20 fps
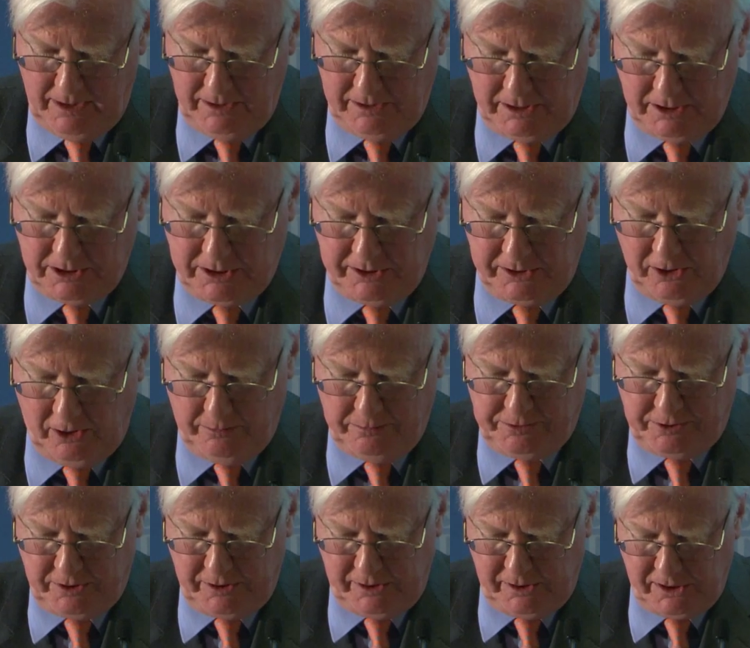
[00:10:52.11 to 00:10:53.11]
such as
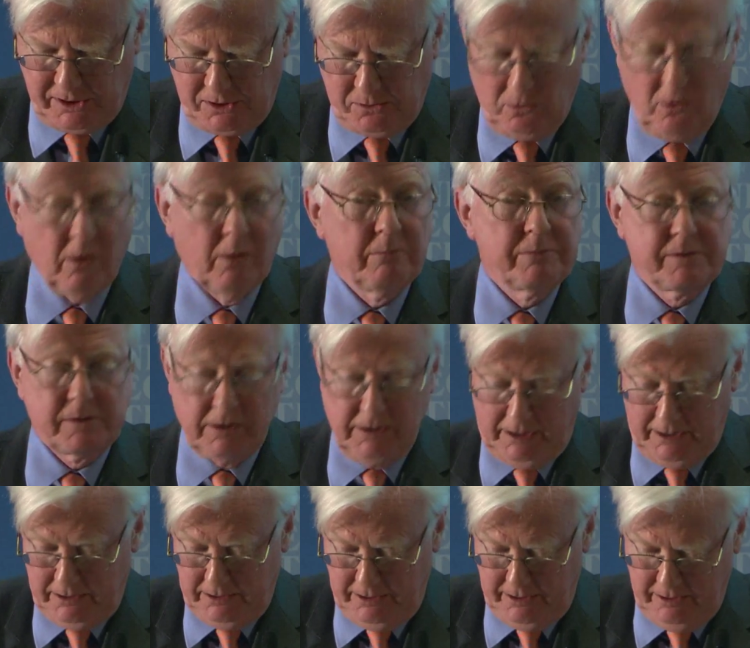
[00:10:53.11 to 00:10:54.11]
options, swaps, and
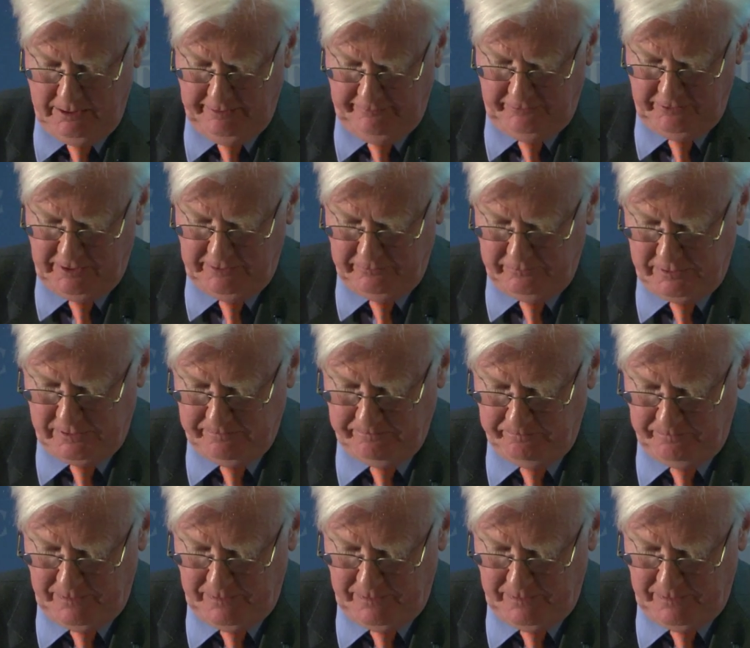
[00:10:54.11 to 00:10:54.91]
other derivatives.